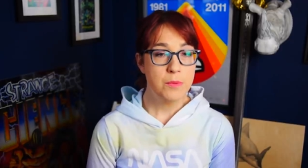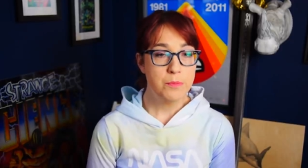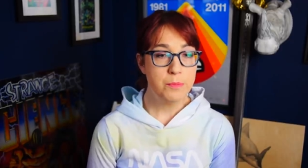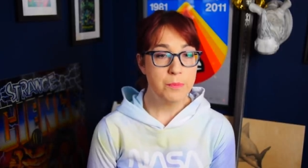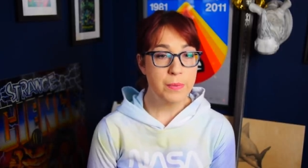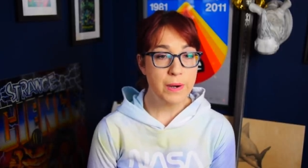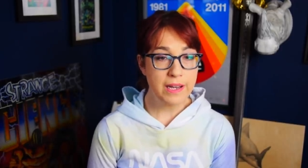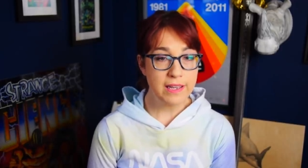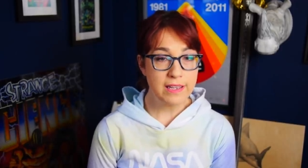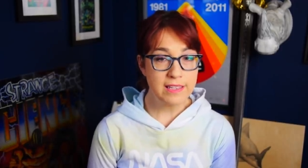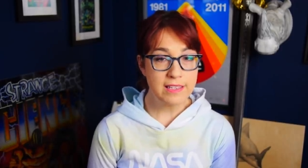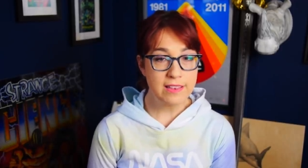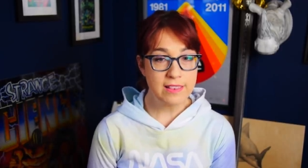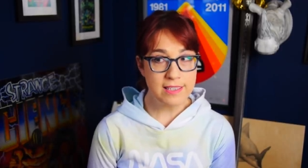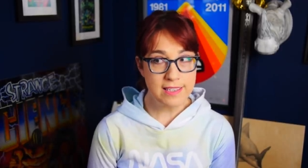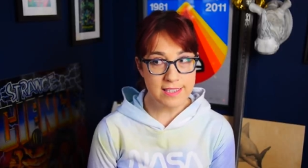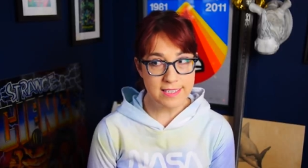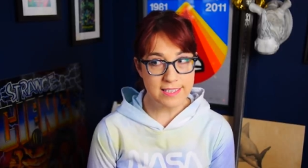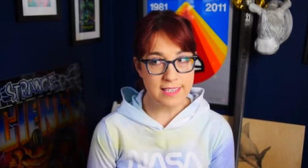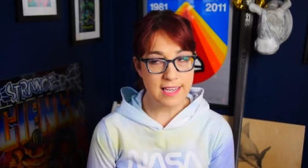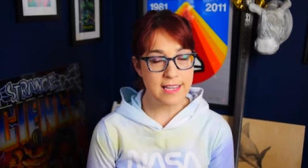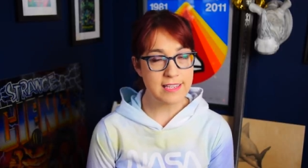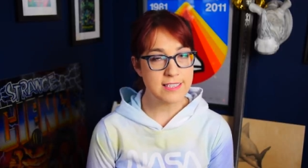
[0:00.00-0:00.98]
But in
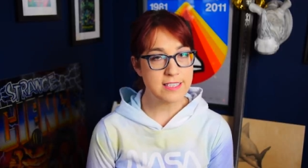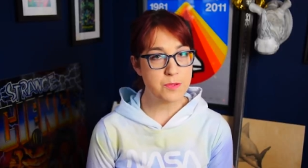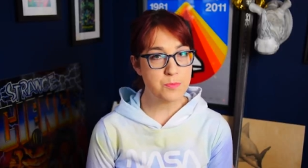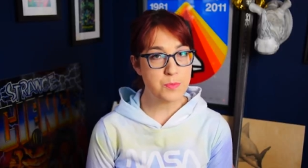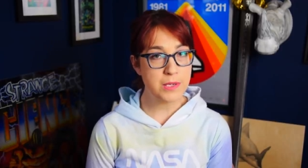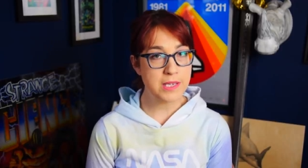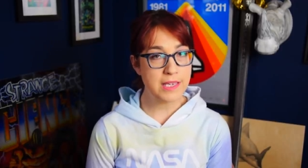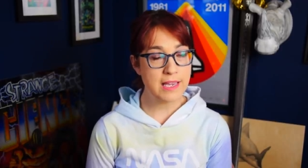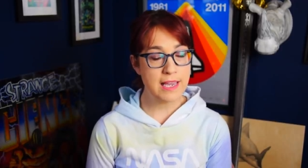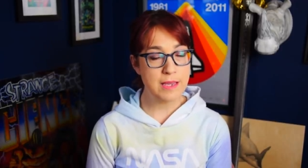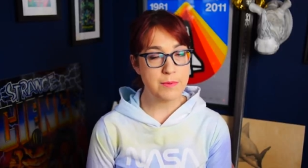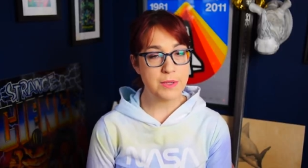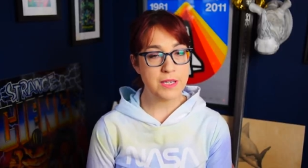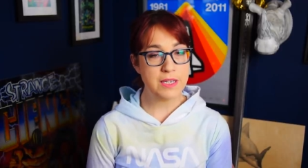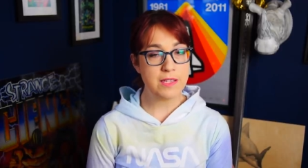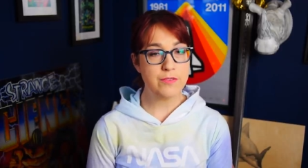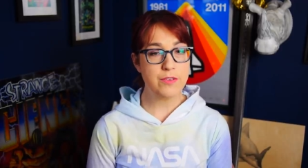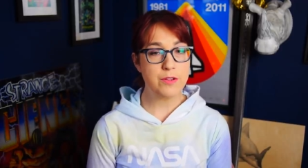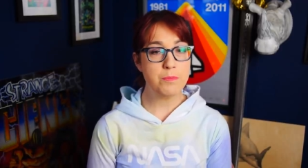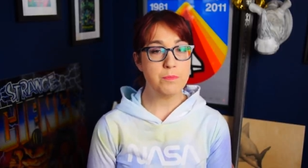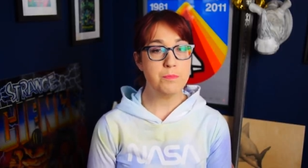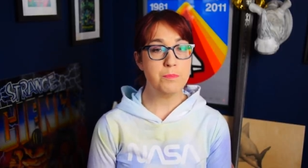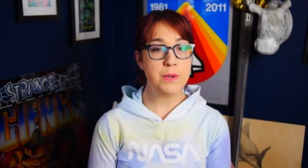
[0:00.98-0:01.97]
this case, it became an
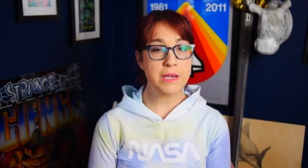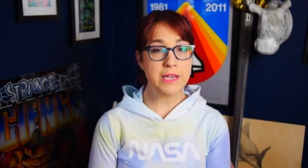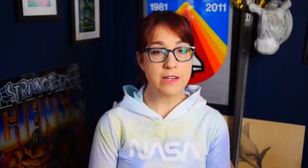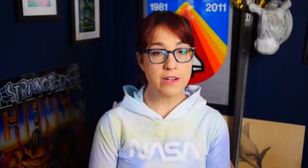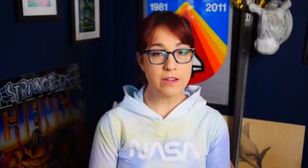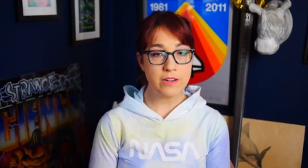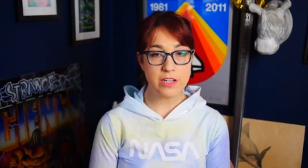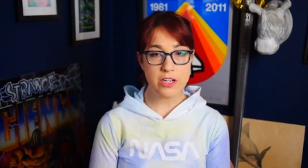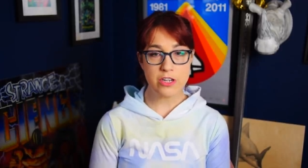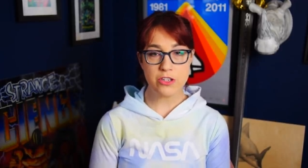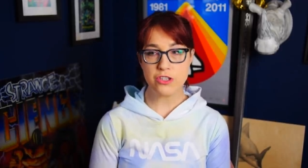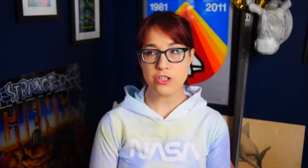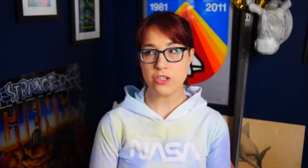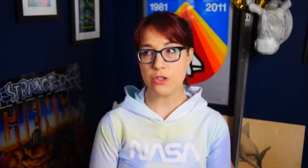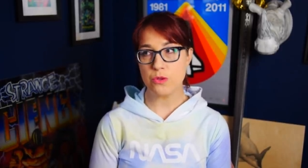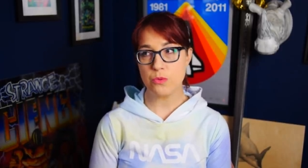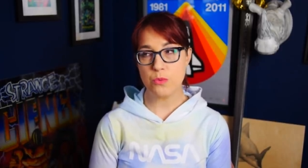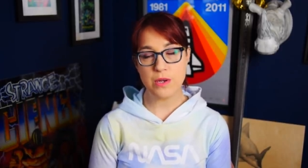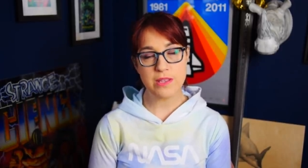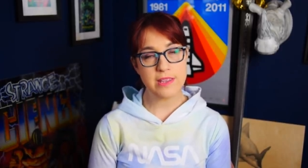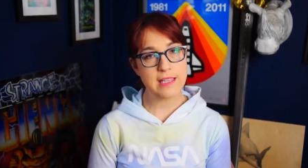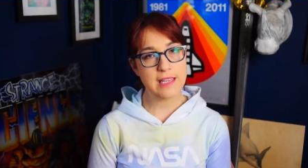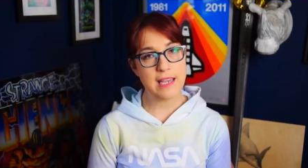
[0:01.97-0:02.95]
even bigger issue
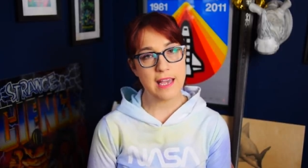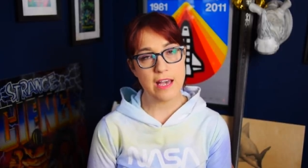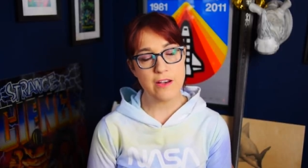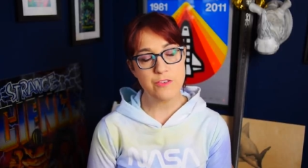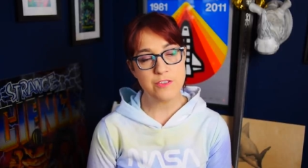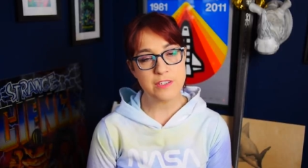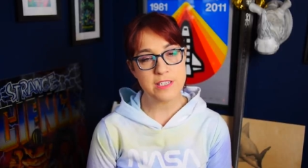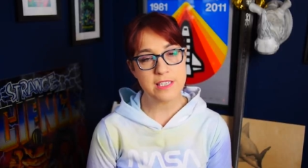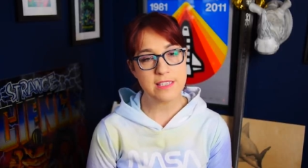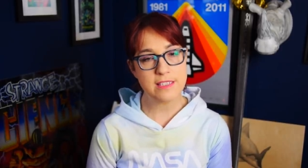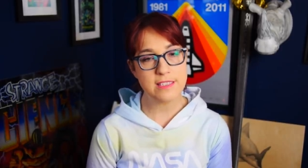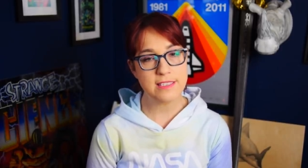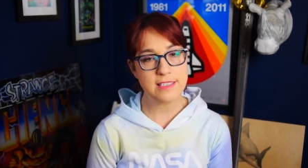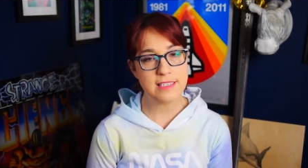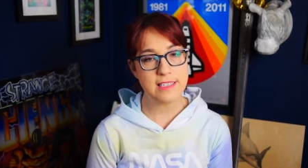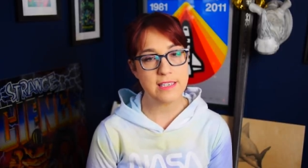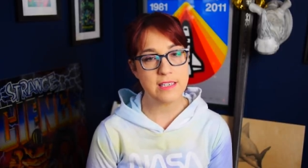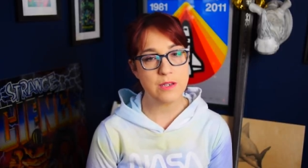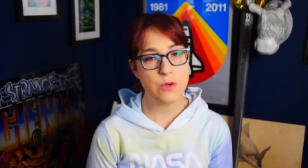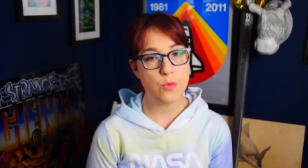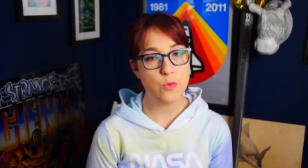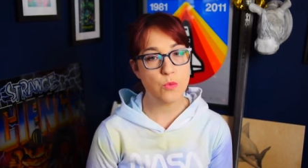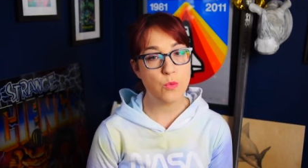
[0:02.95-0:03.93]
when the
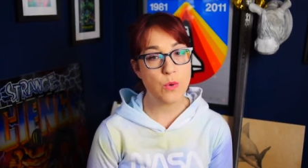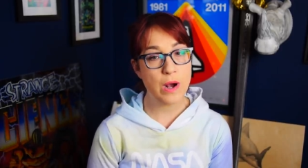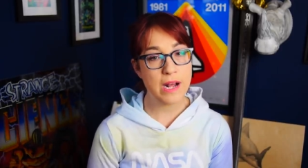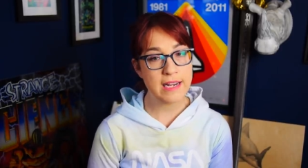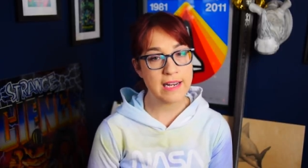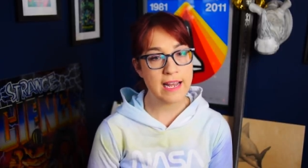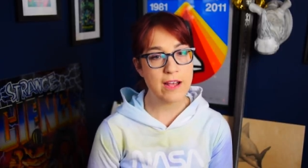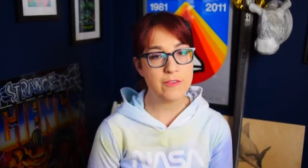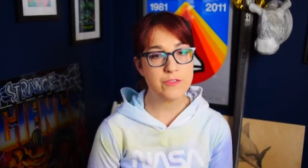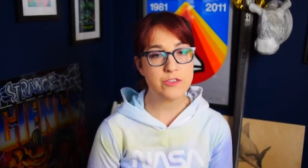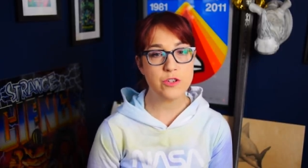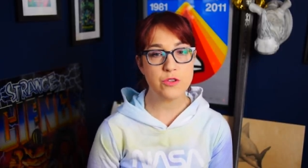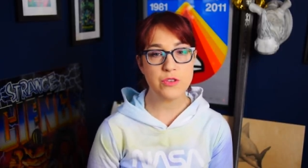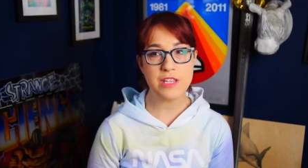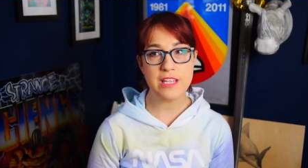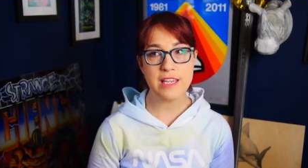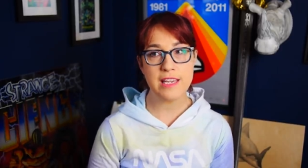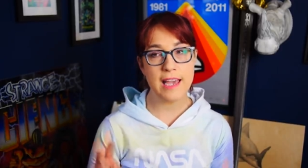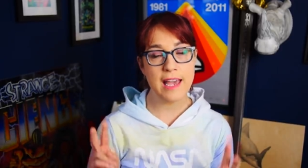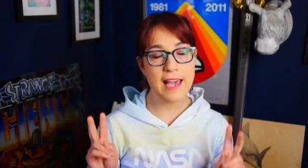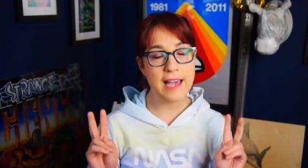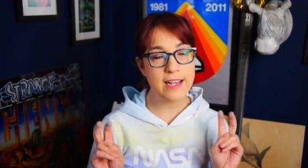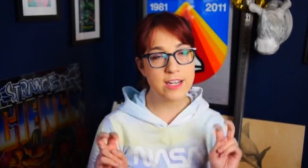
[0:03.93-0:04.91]
FTC went after
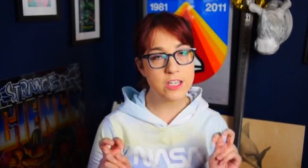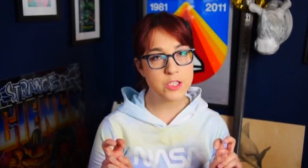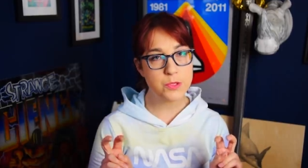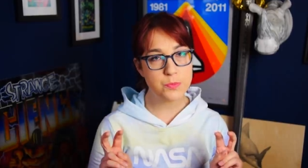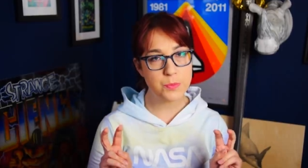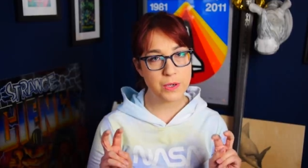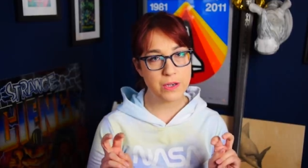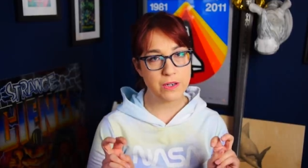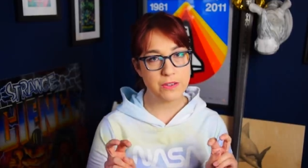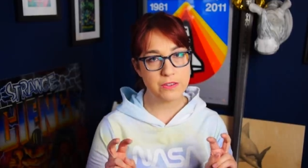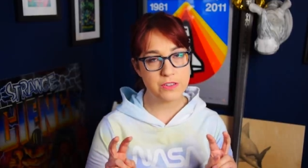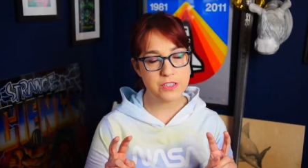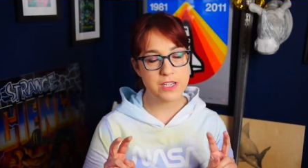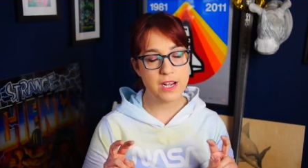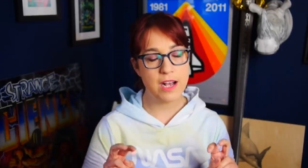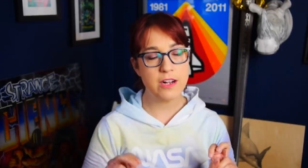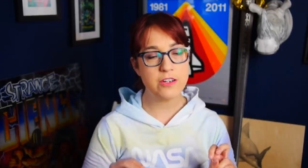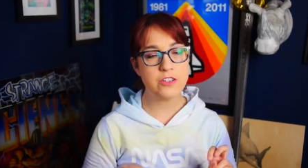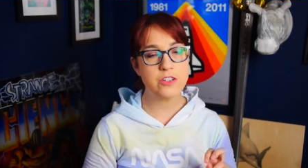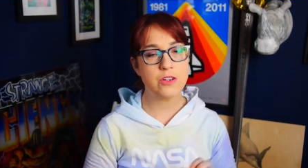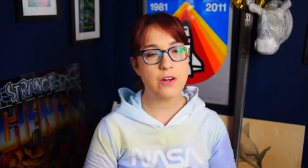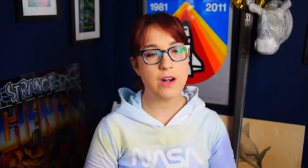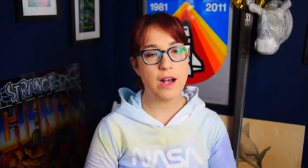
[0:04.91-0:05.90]
the expert
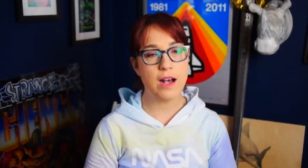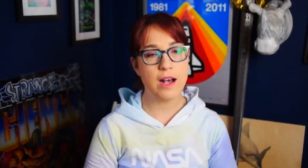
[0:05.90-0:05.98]
Dr.